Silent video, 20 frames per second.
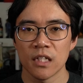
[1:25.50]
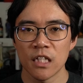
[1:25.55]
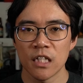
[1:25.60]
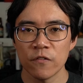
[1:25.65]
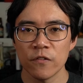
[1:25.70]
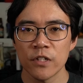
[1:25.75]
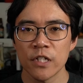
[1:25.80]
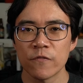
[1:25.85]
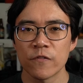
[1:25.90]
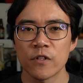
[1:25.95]

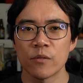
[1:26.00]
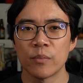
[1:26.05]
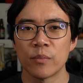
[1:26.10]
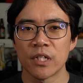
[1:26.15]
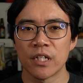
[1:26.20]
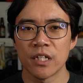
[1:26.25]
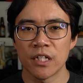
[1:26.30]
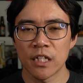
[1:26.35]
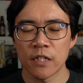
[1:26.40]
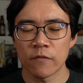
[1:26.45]
Even if the
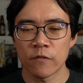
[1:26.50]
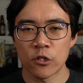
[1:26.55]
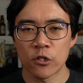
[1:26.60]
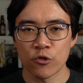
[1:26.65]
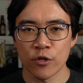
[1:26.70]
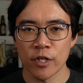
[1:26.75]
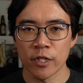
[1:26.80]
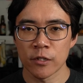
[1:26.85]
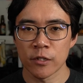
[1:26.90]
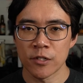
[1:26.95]
beginning of the
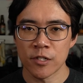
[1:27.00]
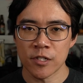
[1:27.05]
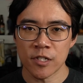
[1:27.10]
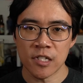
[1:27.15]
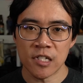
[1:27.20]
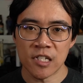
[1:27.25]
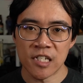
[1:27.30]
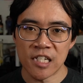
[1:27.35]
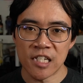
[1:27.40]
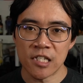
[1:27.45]
trailer does
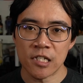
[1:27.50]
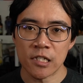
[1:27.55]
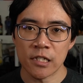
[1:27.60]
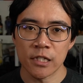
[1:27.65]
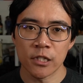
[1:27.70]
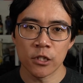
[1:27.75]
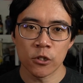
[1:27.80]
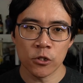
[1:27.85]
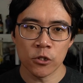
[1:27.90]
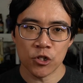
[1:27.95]
a
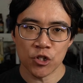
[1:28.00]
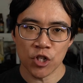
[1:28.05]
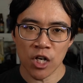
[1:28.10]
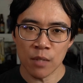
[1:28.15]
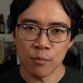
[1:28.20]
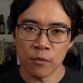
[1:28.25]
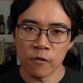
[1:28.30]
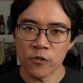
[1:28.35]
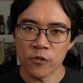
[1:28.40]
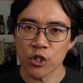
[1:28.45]
decently good
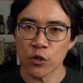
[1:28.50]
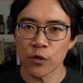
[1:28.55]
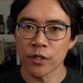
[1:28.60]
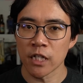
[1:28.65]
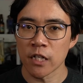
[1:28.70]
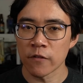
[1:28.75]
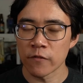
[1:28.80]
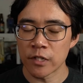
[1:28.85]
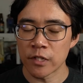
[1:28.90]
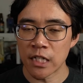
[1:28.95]
job of showing
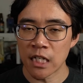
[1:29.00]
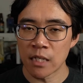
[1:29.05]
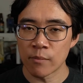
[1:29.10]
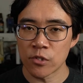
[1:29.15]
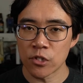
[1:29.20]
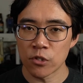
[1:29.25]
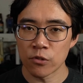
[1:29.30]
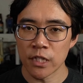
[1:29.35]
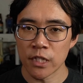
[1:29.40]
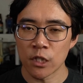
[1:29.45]
off the
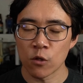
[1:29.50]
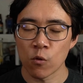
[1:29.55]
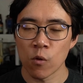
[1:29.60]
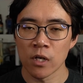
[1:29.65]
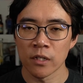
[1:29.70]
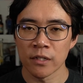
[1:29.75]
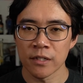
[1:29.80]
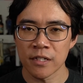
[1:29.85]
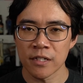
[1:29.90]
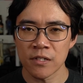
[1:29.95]
game's unique
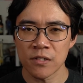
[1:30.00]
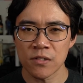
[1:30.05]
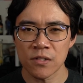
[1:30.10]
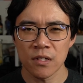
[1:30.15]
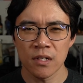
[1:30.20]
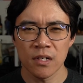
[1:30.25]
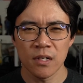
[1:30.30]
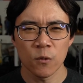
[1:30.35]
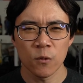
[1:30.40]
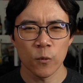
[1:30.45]
qualities,
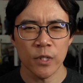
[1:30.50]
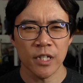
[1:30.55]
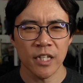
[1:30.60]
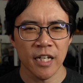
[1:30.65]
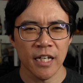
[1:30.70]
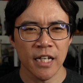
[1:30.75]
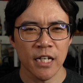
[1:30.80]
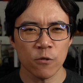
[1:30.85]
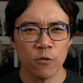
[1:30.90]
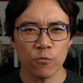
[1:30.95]
we
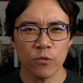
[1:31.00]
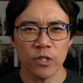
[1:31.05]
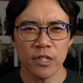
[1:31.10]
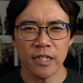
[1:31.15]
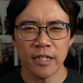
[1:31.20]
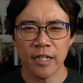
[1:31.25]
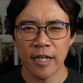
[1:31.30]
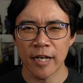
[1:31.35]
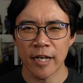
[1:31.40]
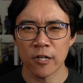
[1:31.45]
can't
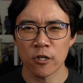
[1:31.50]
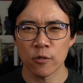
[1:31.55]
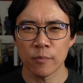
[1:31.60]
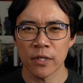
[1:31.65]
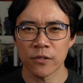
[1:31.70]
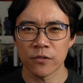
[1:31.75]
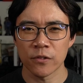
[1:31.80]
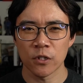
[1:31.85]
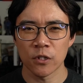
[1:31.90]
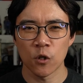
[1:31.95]
really care
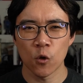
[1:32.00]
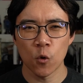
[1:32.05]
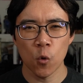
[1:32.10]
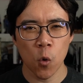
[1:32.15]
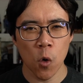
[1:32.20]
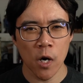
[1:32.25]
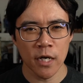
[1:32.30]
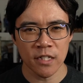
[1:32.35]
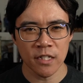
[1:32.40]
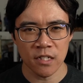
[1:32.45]
about the
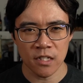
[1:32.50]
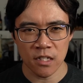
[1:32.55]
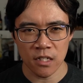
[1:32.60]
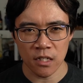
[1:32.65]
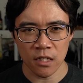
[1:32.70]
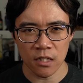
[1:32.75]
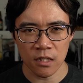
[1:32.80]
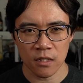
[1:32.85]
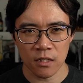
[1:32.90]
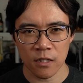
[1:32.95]

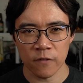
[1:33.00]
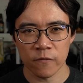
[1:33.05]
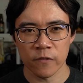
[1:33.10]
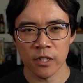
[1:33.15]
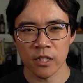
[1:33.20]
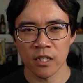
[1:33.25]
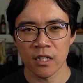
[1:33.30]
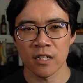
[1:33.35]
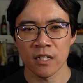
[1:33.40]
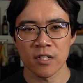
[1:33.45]
quantity of
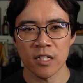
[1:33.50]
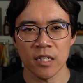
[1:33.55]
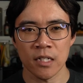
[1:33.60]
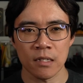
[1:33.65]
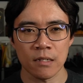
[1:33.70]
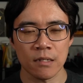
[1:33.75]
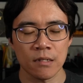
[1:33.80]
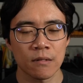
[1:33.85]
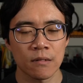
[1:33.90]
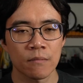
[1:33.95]
the
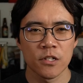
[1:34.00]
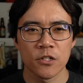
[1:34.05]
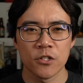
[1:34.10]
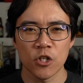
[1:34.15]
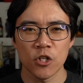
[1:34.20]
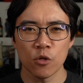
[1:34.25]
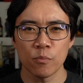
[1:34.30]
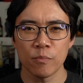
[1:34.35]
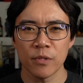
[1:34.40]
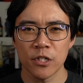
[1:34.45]
content.
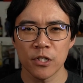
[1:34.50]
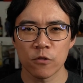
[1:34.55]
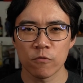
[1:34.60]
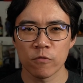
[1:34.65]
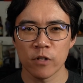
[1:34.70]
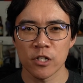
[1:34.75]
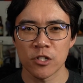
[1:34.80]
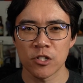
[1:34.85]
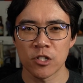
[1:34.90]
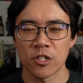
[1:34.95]
Don't be in a
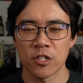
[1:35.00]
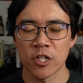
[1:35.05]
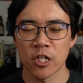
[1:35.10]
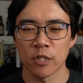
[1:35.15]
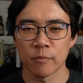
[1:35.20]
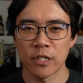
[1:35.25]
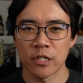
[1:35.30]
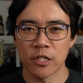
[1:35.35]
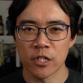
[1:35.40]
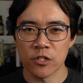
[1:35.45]
rush to tell
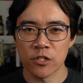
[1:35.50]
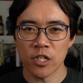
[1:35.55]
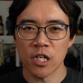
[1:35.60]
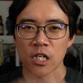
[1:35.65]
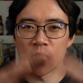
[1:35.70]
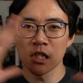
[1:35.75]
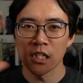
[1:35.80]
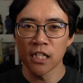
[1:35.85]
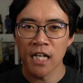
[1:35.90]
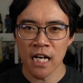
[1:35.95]
me there's a
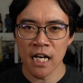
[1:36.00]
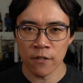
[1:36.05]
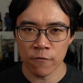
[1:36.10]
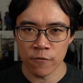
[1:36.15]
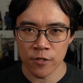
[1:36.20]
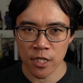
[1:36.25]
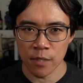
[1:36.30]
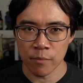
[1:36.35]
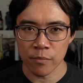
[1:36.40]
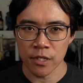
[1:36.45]
lot of
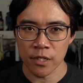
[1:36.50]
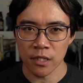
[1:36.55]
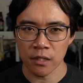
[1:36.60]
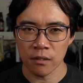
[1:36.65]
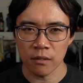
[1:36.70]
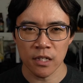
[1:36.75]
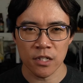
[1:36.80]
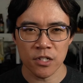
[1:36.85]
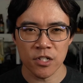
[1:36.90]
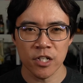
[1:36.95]
something
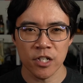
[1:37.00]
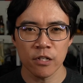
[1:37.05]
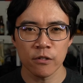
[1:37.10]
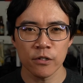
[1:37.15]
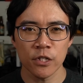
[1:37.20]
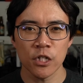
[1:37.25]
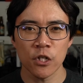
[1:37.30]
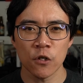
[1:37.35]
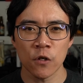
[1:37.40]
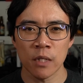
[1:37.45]
until
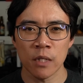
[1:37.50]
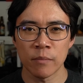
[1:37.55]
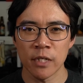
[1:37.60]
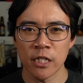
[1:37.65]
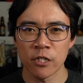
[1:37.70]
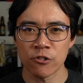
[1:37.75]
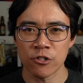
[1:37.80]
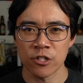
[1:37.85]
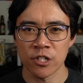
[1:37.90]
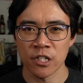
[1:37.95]
you know I'm
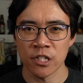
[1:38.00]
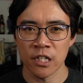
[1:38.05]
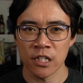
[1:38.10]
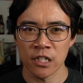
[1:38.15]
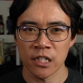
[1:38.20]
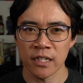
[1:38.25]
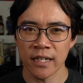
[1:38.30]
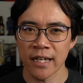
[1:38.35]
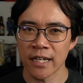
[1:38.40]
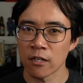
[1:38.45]
interested in
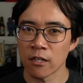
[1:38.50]
it at